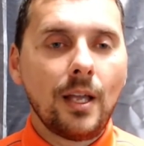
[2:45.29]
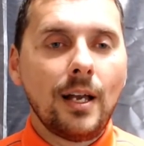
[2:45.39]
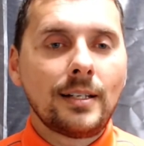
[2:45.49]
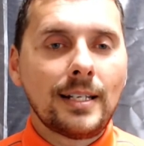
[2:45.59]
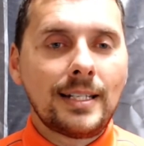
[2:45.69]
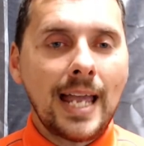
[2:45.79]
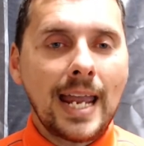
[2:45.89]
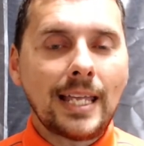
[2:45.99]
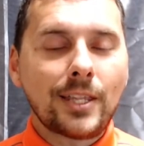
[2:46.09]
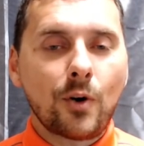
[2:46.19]
to
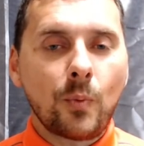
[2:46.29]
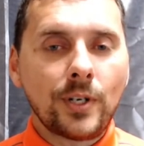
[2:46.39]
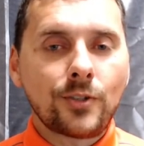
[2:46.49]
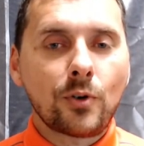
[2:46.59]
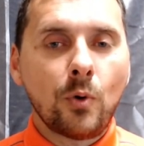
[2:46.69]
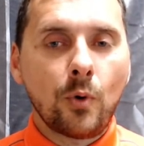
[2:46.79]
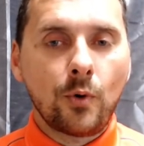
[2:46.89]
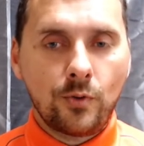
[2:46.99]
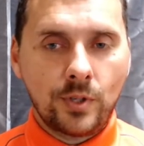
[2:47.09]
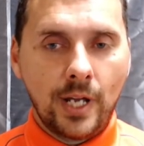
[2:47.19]
take their winter
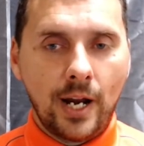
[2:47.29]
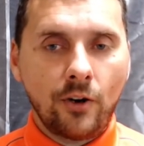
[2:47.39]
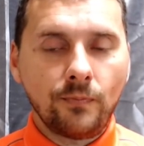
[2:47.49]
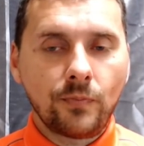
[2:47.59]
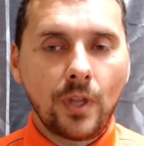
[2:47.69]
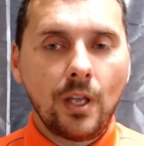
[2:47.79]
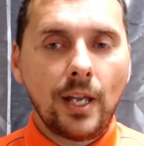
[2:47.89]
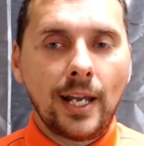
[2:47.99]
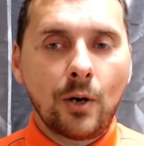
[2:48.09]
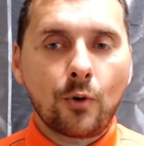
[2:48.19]
quarters there
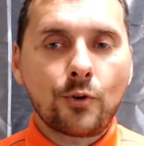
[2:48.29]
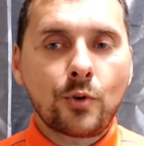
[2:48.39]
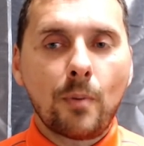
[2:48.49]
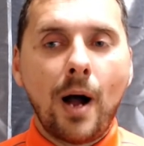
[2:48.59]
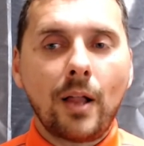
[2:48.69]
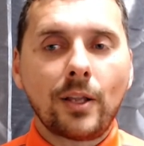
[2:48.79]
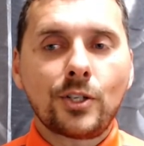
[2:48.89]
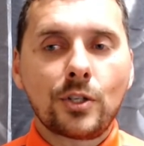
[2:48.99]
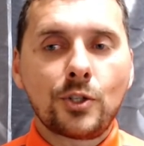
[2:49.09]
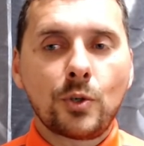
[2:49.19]
in order to abolish
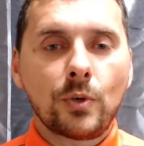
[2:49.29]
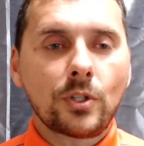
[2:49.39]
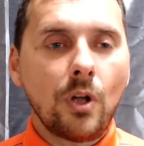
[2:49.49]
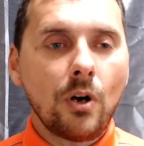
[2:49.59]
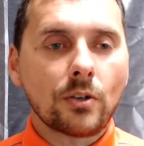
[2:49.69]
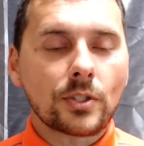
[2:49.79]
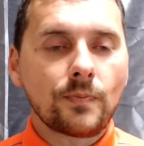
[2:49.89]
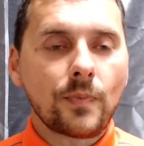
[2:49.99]
the Jewish laws.